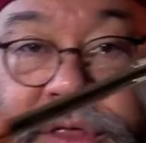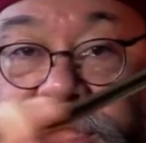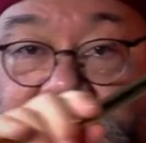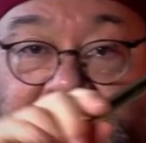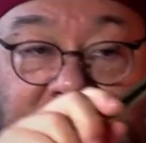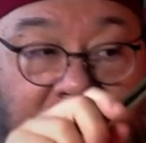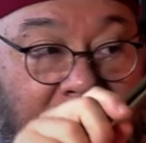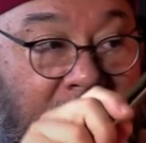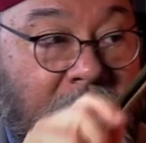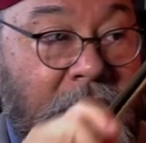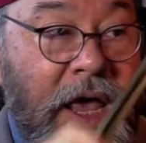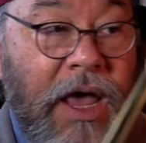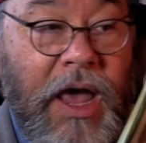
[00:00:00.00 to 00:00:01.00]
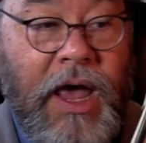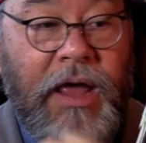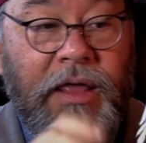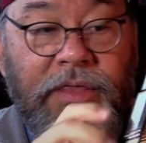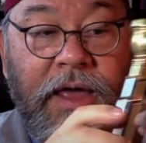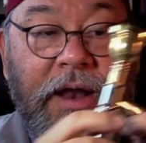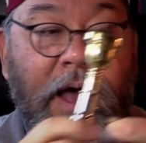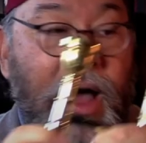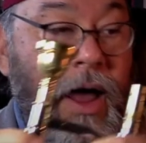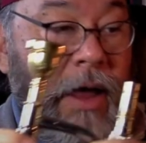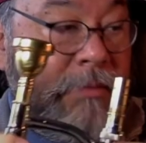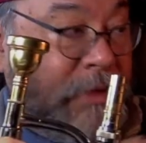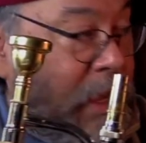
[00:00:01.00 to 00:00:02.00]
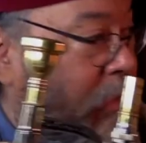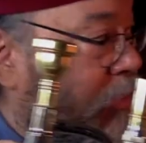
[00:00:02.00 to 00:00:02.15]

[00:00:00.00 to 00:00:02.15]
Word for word: this thingy, and then I take